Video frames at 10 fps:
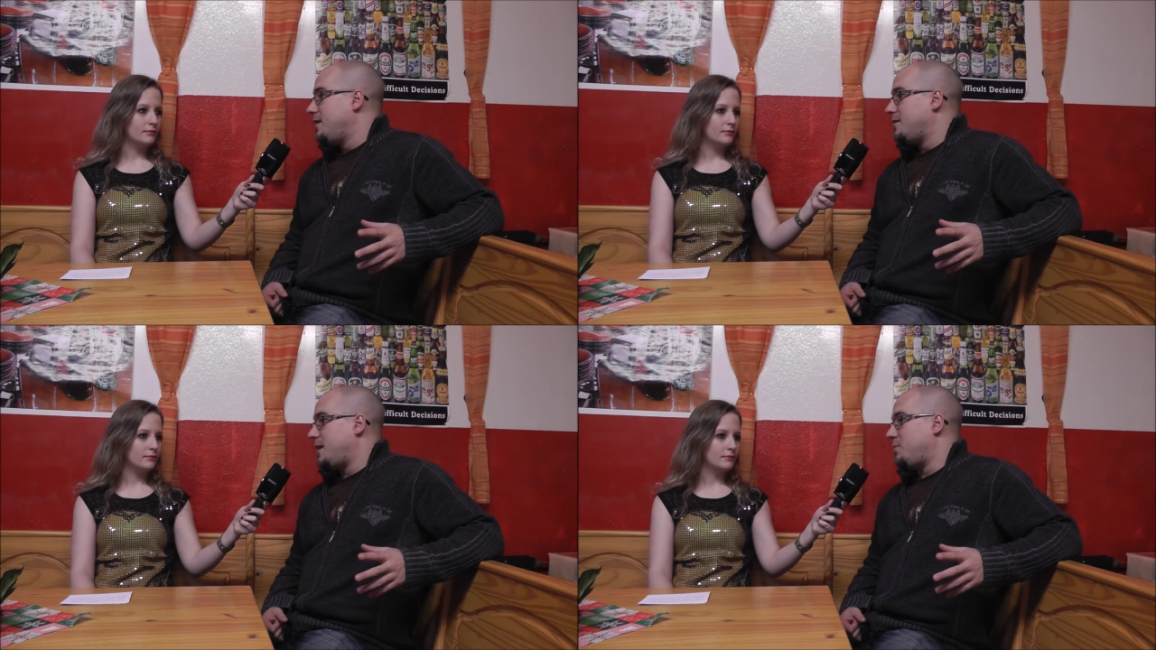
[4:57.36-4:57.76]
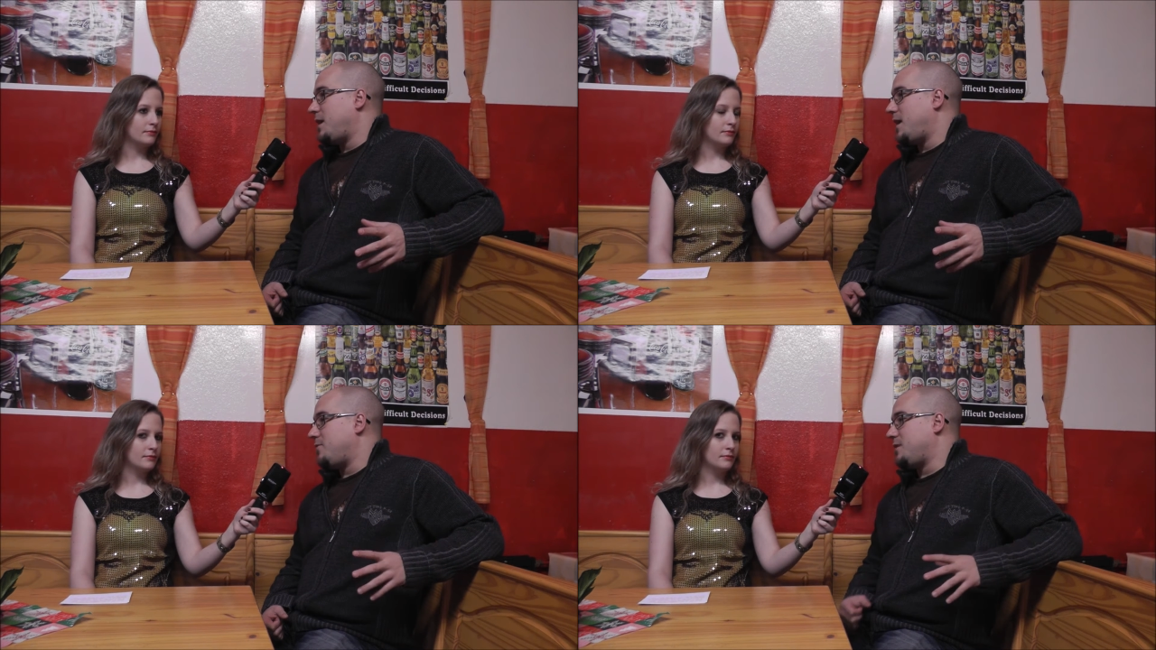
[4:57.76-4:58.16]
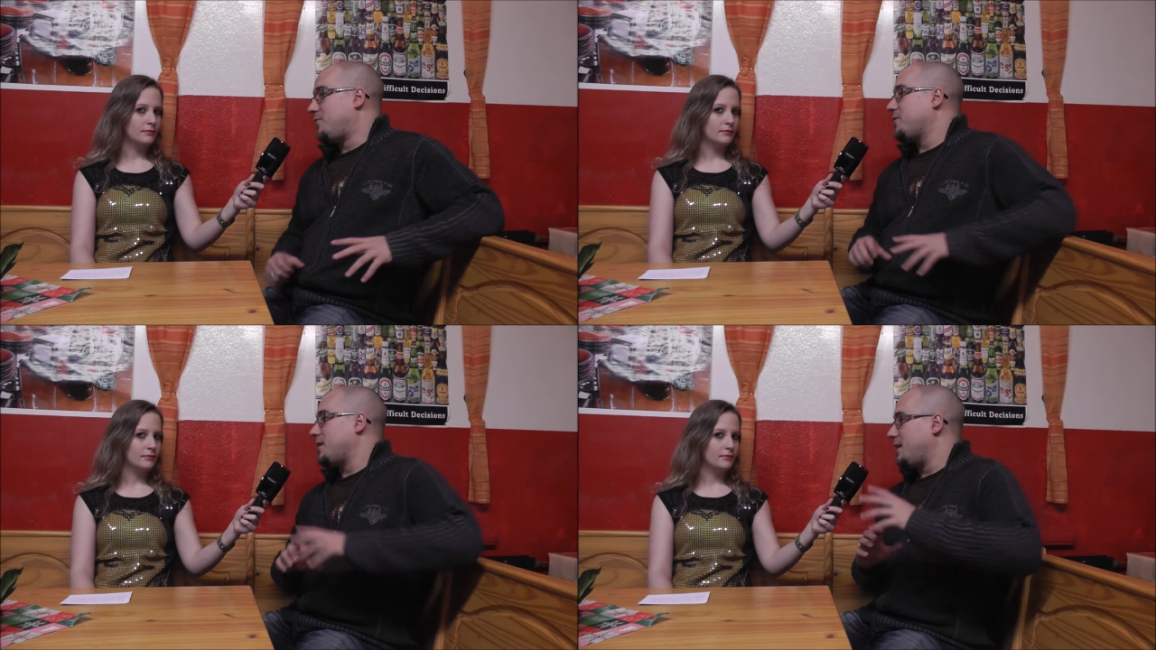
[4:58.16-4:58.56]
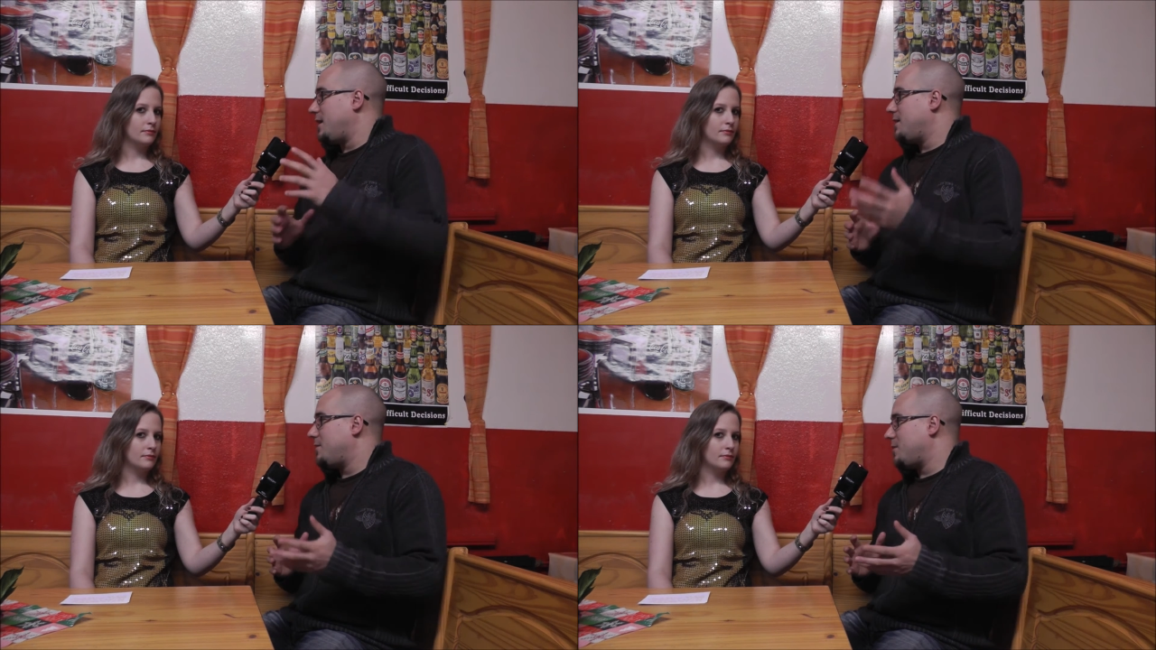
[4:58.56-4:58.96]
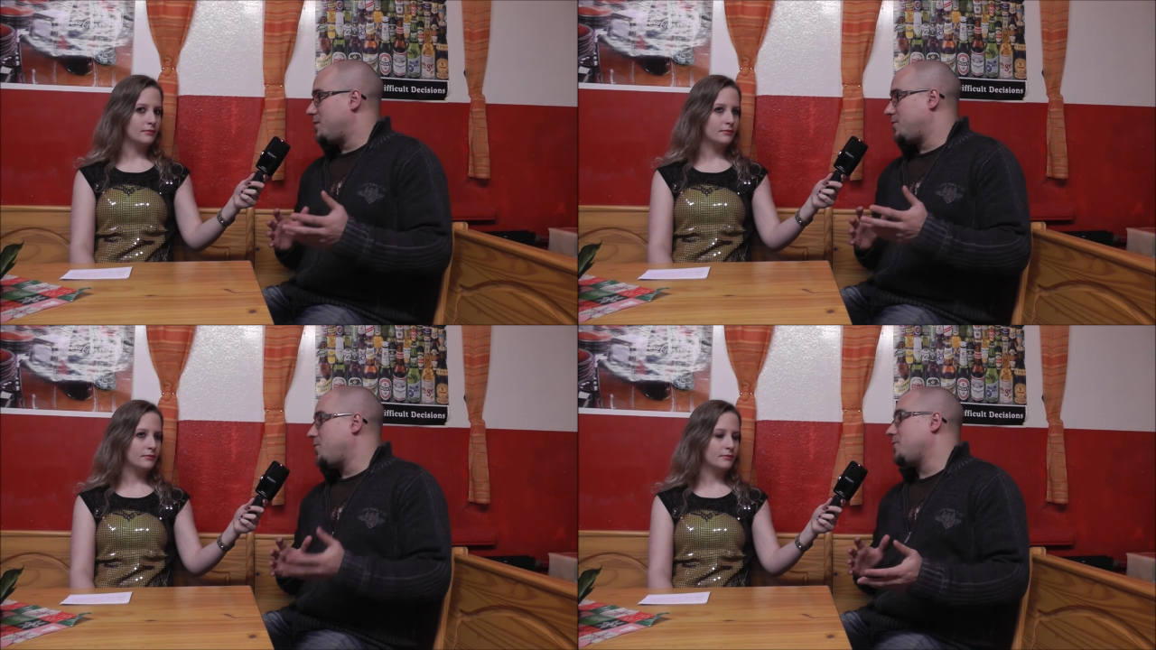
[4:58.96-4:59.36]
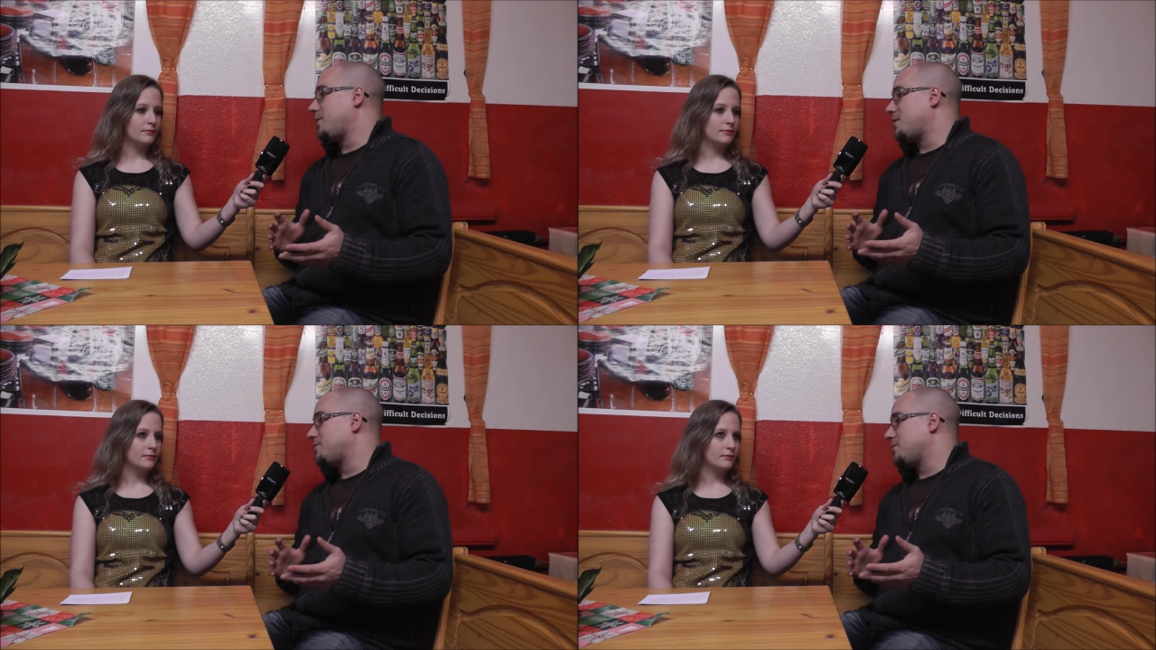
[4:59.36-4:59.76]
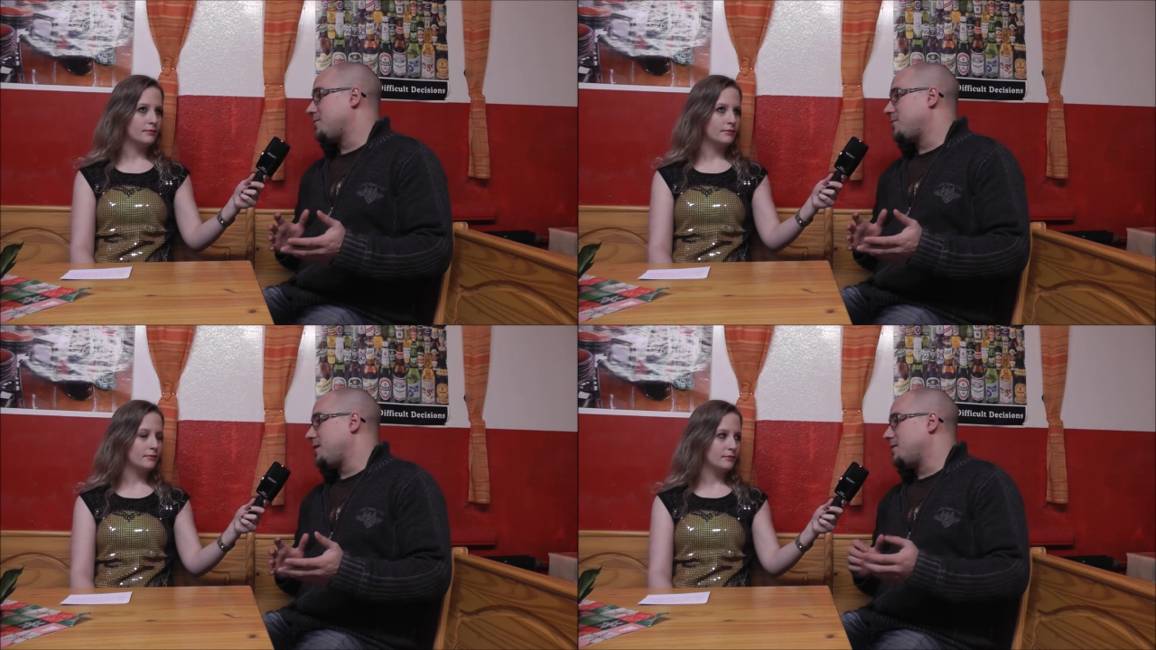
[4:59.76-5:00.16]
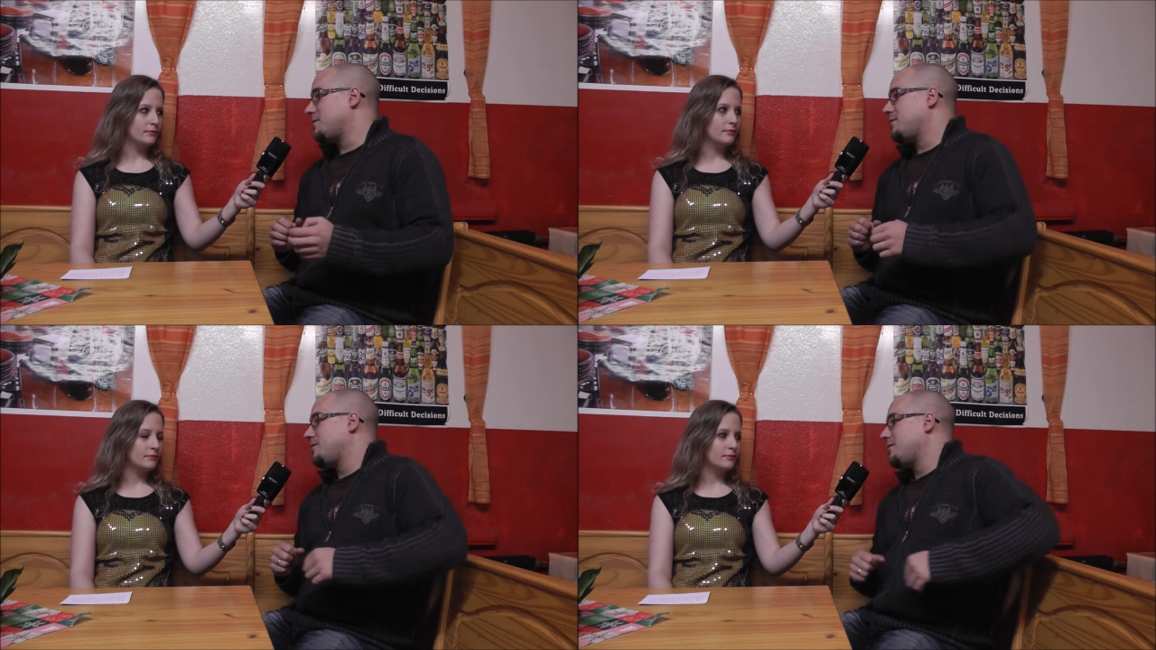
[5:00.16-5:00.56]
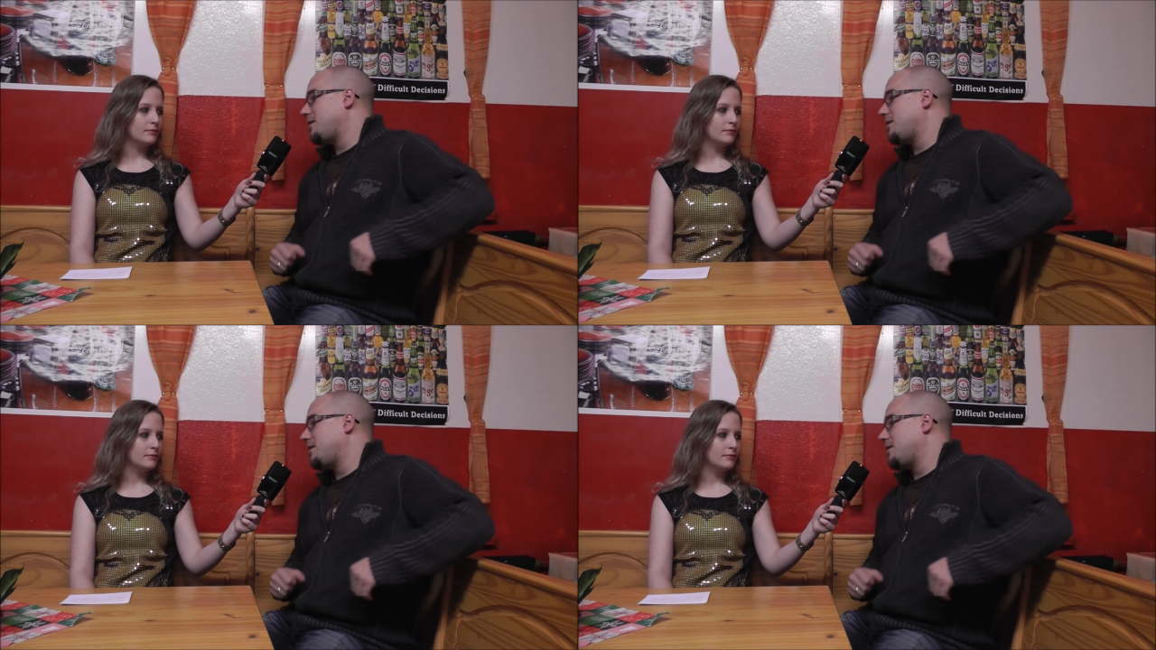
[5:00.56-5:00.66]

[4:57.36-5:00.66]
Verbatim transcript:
Speaker 1: they behave differently than when you don't look at certain things.